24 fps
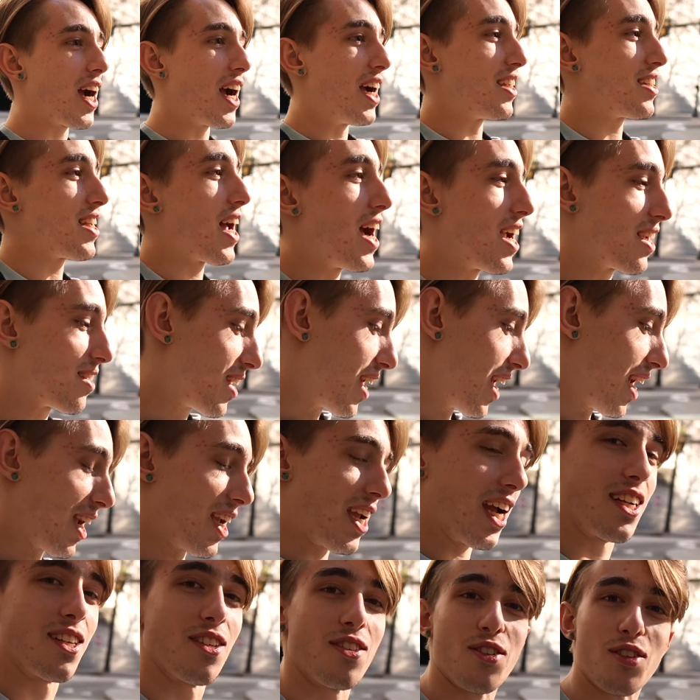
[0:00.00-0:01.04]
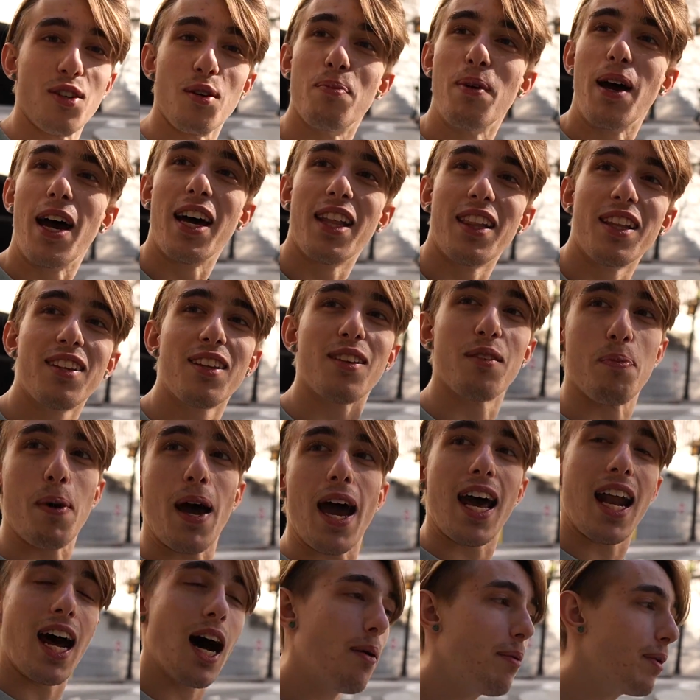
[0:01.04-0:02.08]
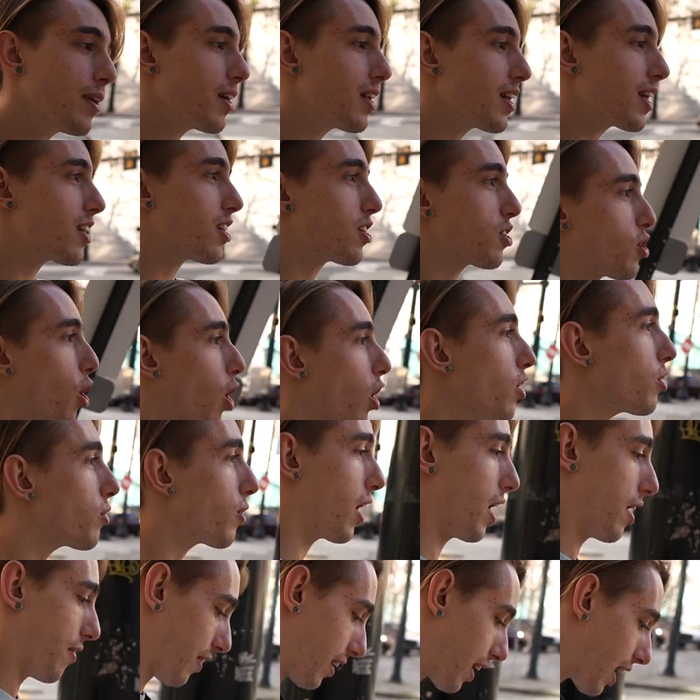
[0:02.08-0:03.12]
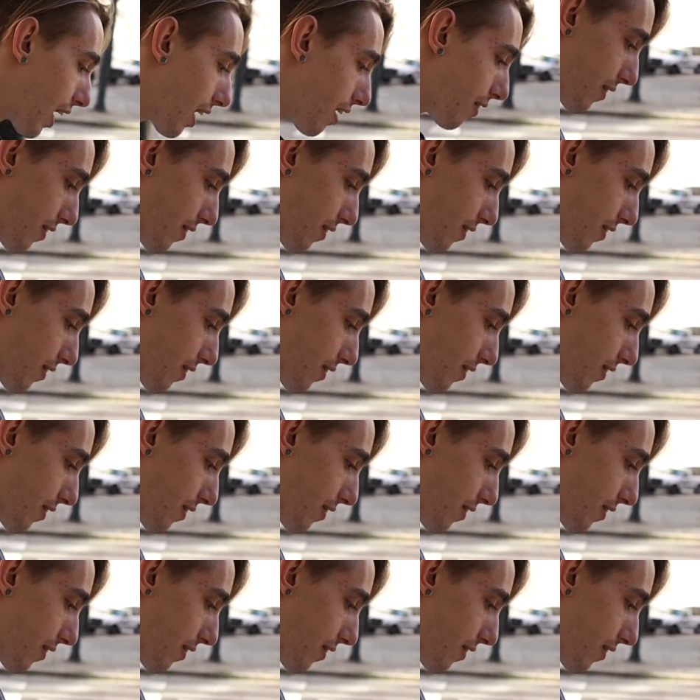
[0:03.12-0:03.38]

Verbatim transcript: Guys, I can't catch a Zubat. This is bad. How am I gonna catch a Darkrai if I can't